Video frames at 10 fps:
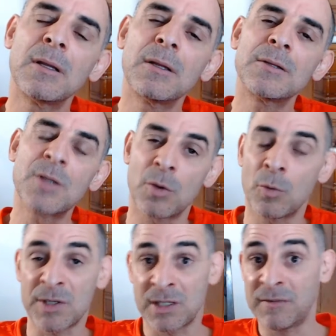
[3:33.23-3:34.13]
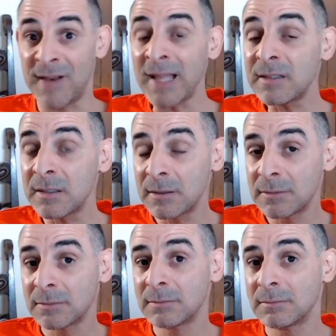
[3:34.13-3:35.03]
So was it flat?
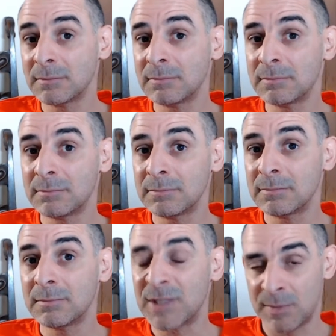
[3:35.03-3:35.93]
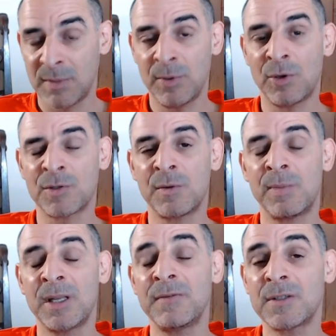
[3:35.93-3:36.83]
Simply because we
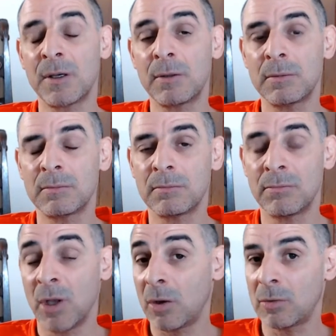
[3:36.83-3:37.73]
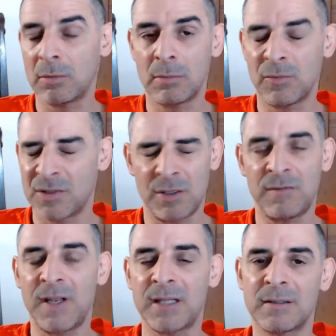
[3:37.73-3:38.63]
believed so? No, it was not
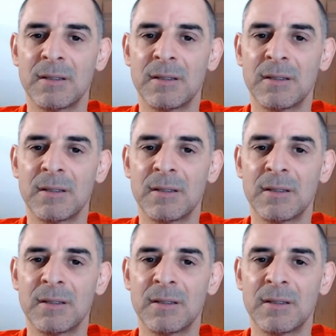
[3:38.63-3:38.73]
flat.